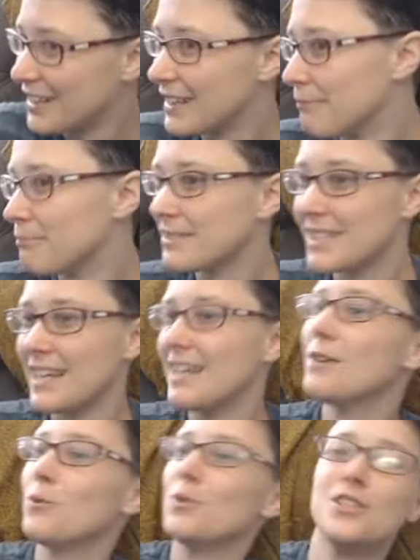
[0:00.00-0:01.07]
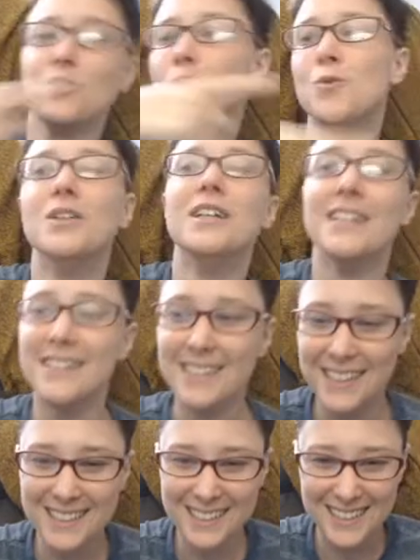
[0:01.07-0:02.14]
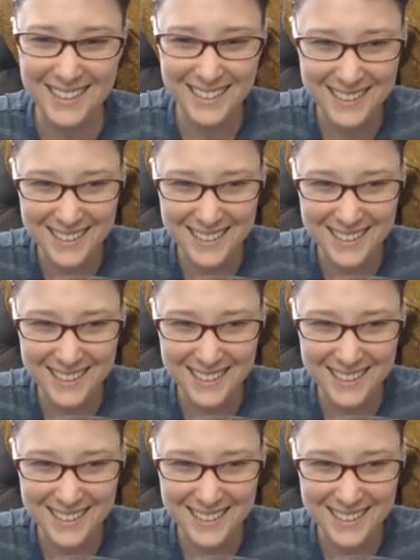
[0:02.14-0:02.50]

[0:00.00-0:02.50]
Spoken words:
and then say it was you who did it.